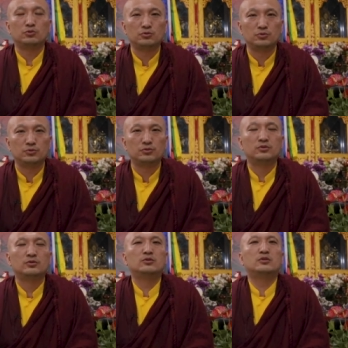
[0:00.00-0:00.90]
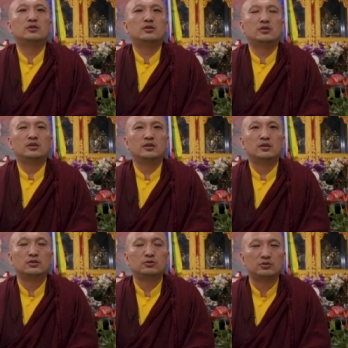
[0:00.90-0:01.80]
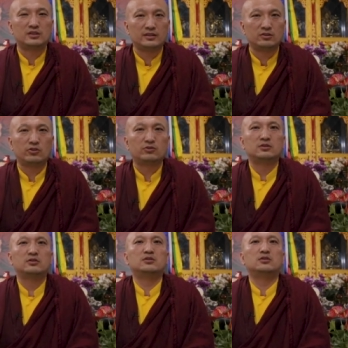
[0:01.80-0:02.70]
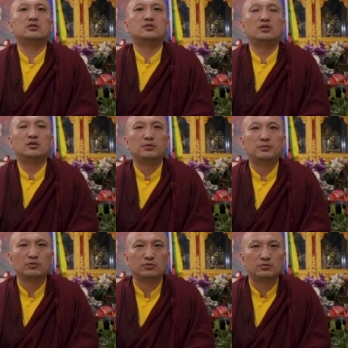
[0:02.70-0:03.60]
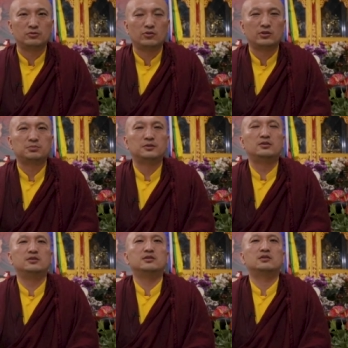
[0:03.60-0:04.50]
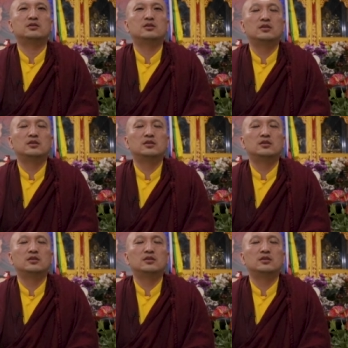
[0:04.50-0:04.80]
go to see the doctors, maybe go to the hospitals,